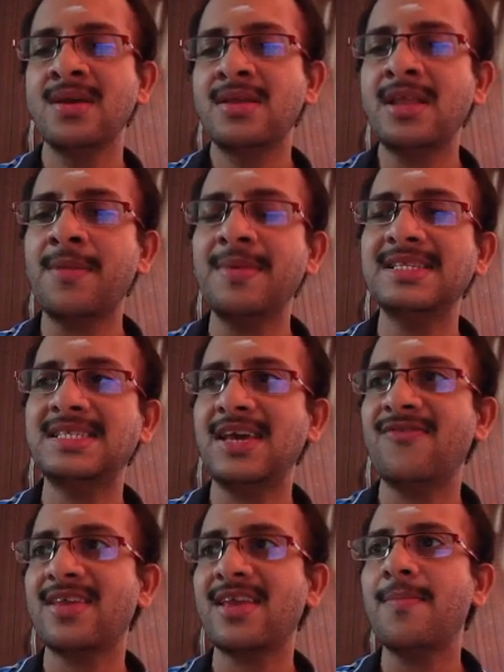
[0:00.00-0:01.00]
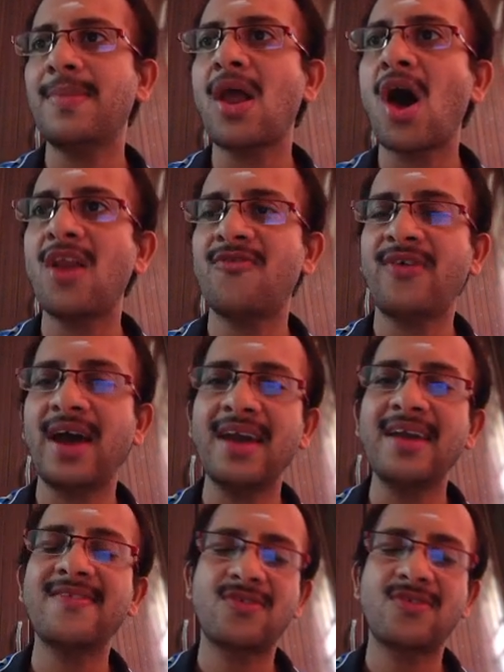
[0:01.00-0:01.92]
That means, say for example, all eyes,